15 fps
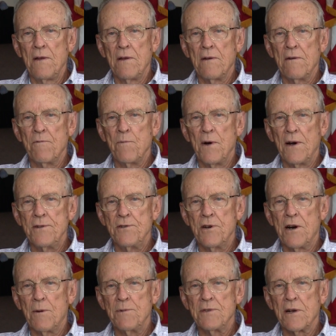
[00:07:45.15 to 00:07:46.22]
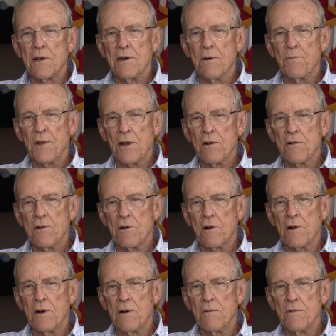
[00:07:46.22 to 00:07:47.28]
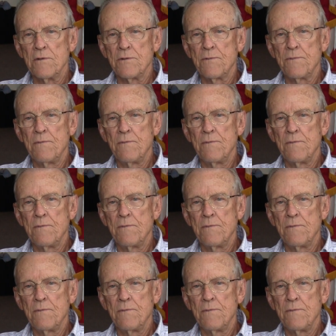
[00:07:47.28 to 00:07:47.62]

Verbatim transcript: of my job as a company clerk, I was